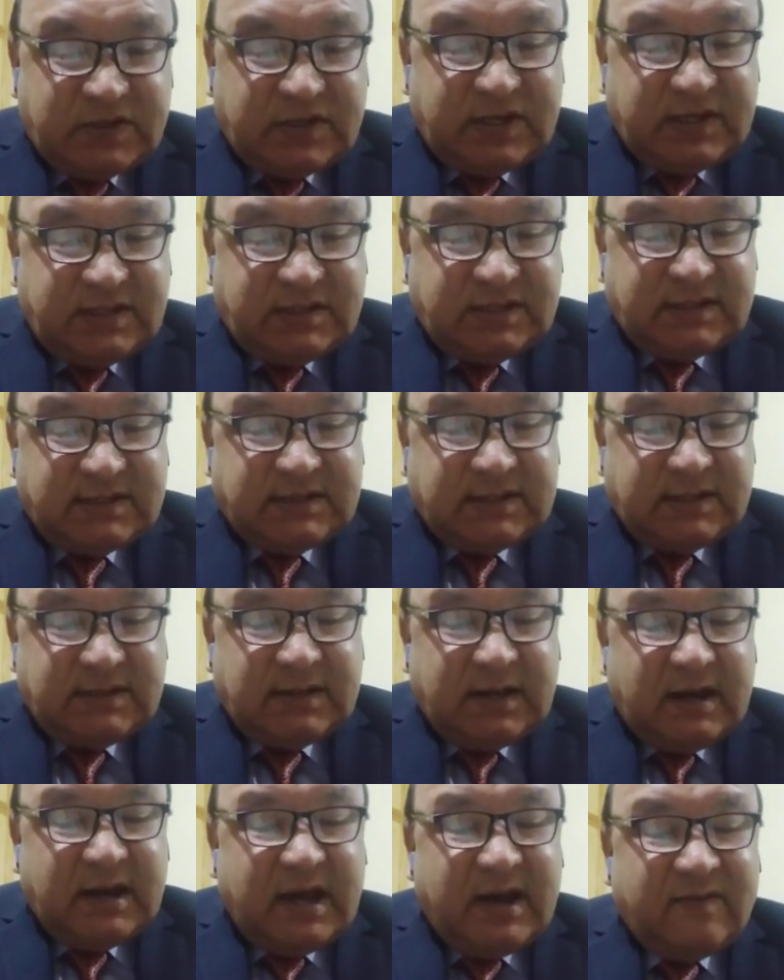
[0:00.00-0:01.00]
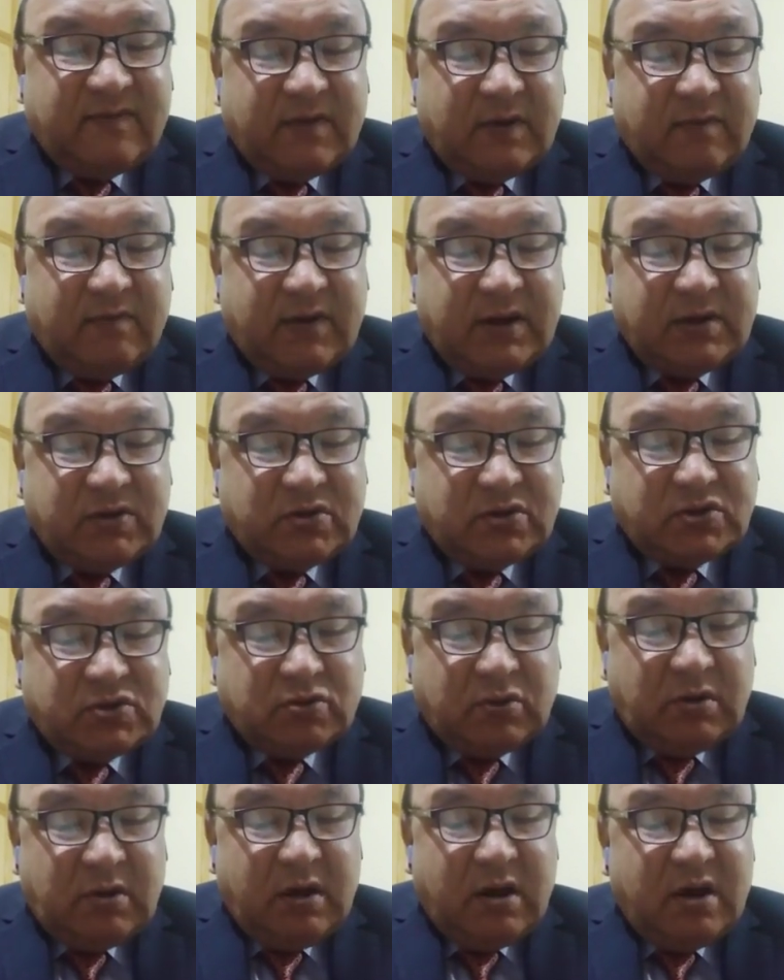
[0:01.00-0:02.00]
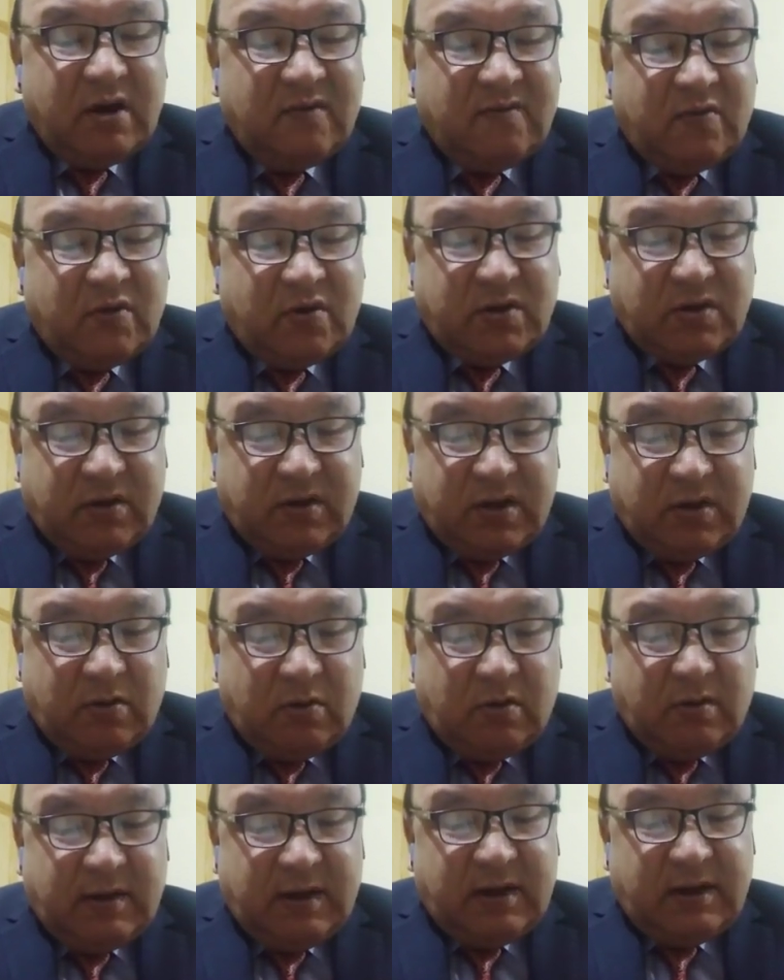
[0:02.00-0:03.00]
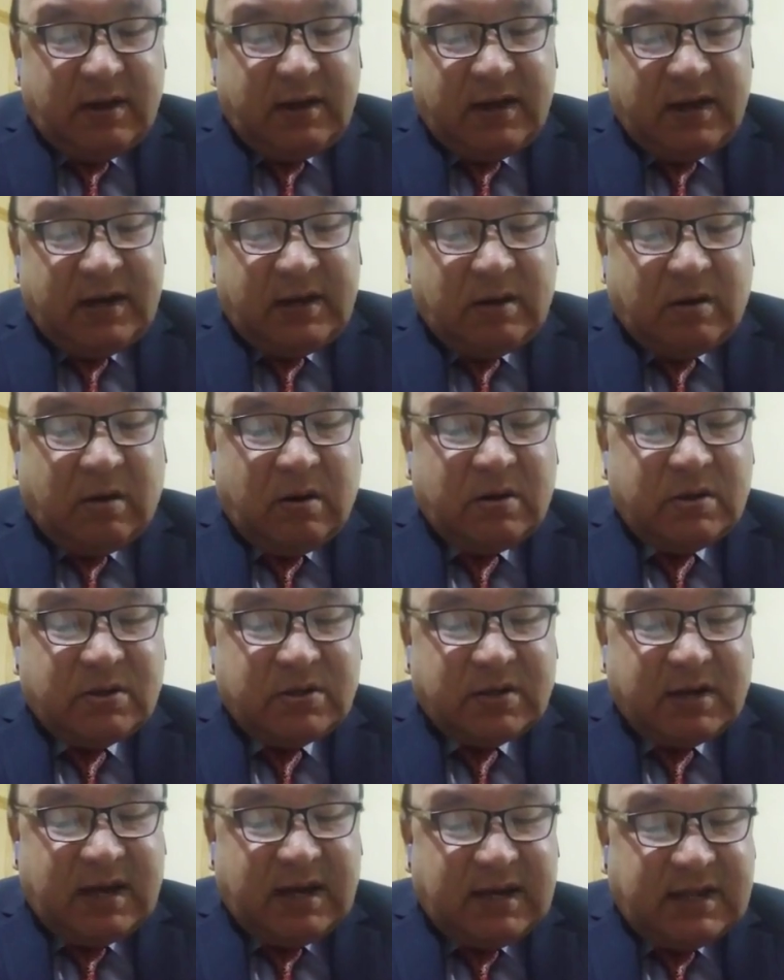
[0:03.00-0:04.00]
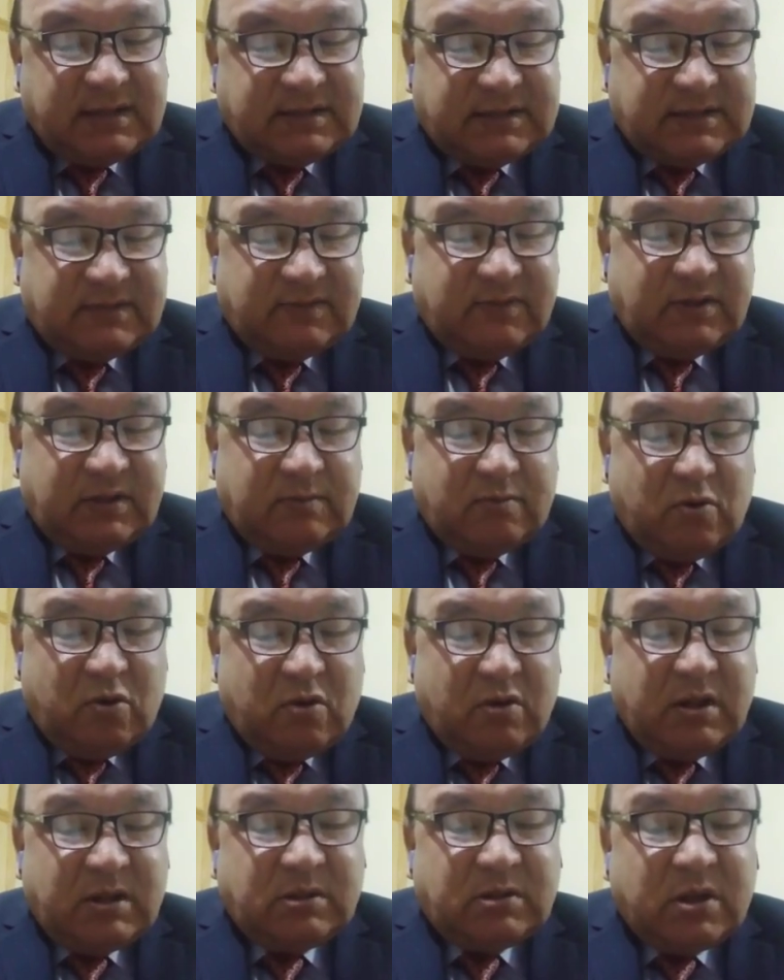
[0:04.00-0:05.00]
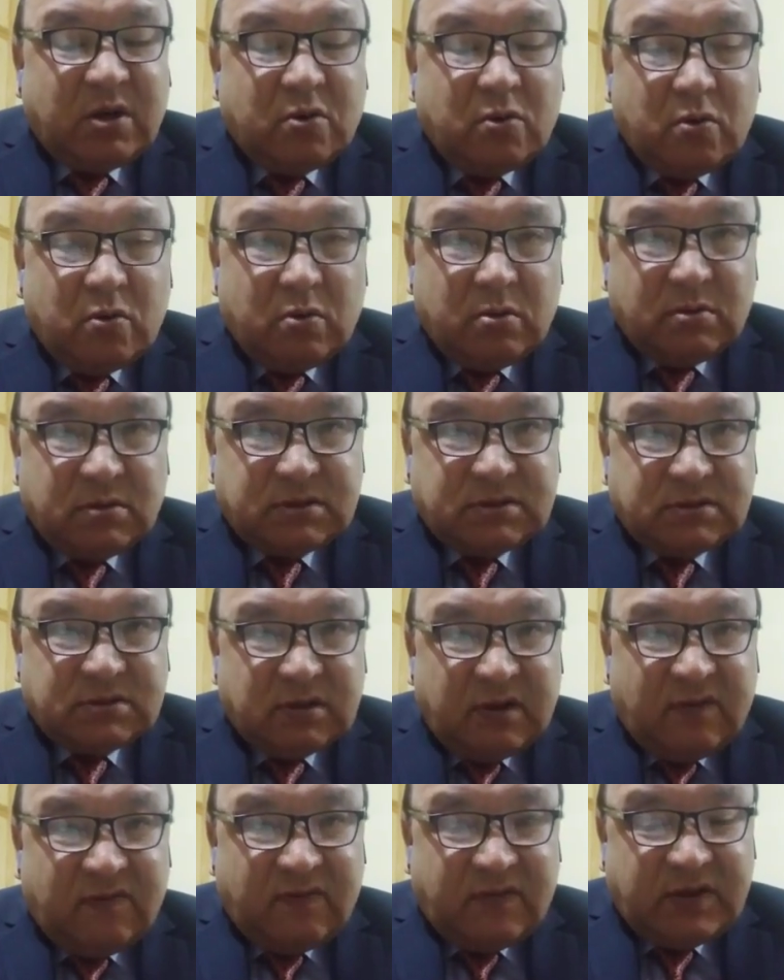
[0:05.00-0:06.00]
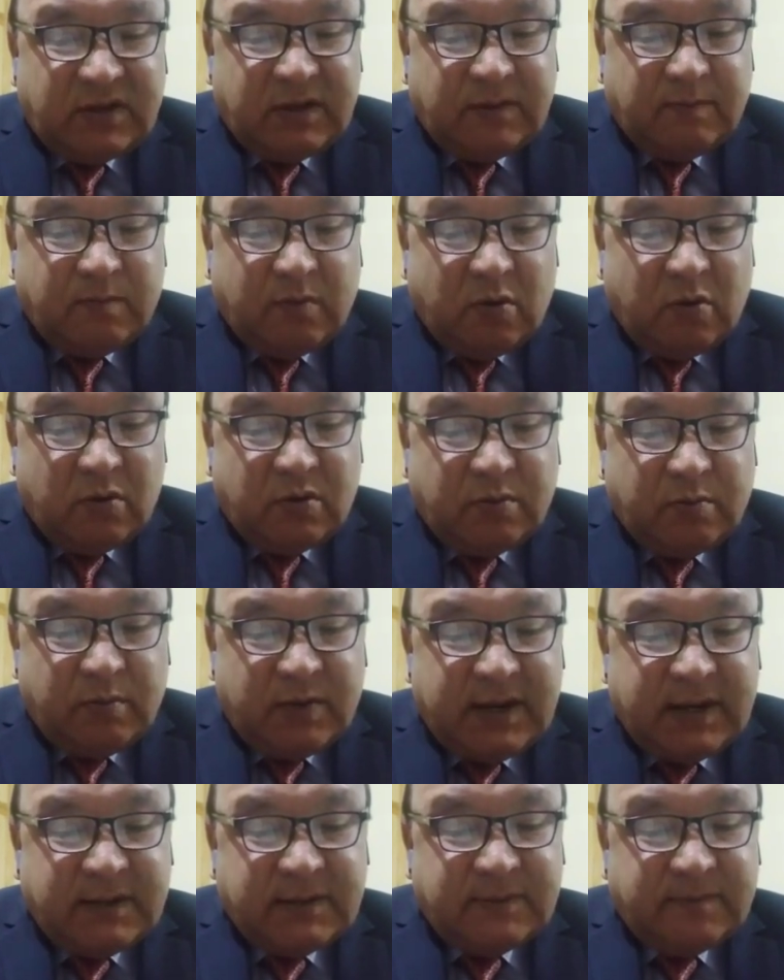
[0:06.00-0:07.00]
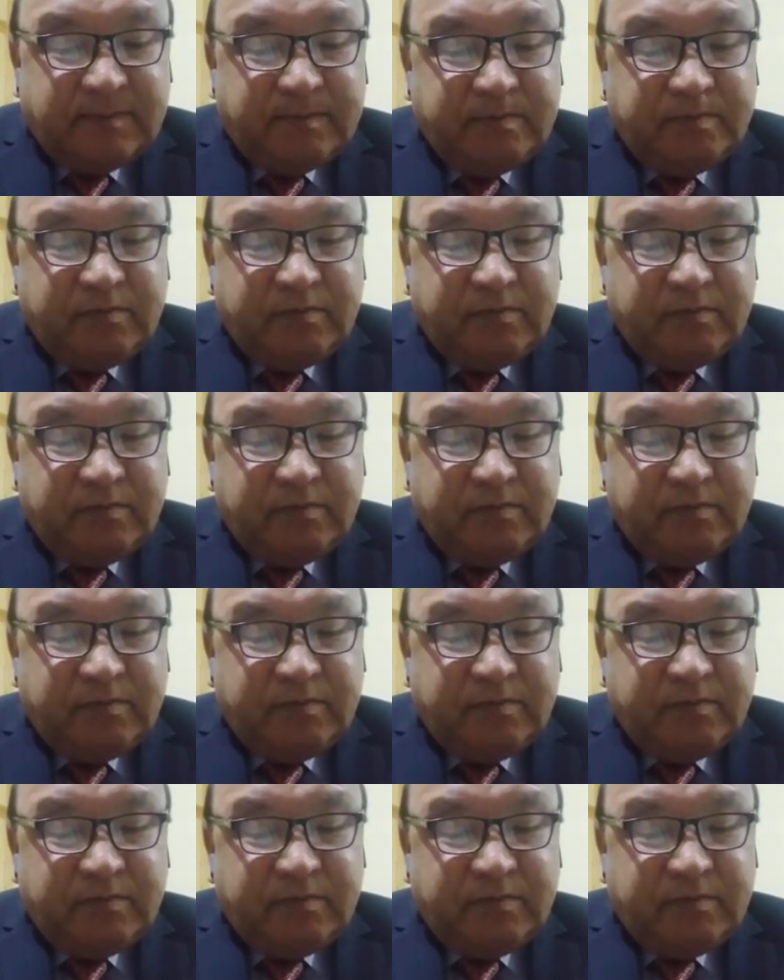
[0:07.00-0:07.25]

changes in the life of individual would occur in contrast with moral, the rules of deportment,